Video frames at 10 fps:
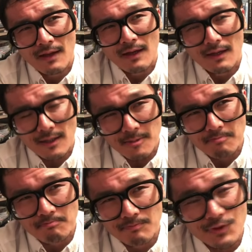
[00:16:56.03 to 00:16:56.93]

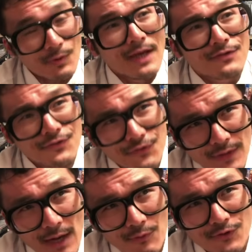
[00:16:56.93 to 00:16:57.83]
Um, so yes, so
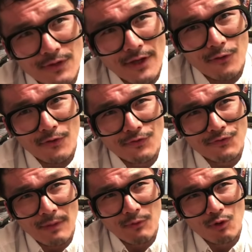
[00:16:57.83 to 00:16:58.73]
that was another
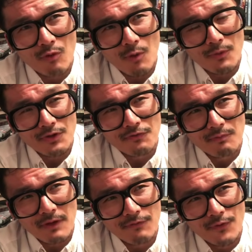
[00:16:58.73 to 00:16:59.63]
seminal moment of
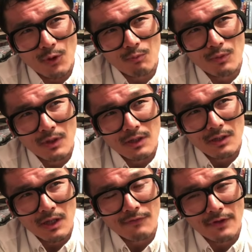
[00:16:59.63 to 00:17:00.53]
my film
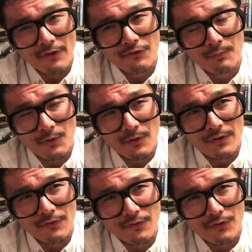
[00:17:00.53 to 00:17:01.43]
loving
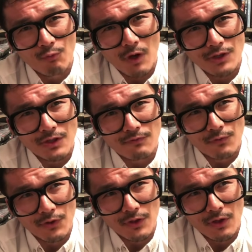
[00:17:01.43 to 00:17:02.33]
experience is watching
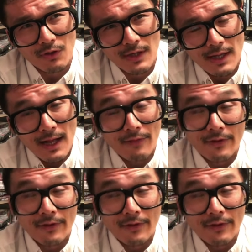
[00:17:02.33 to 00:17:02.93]
Vertigo. And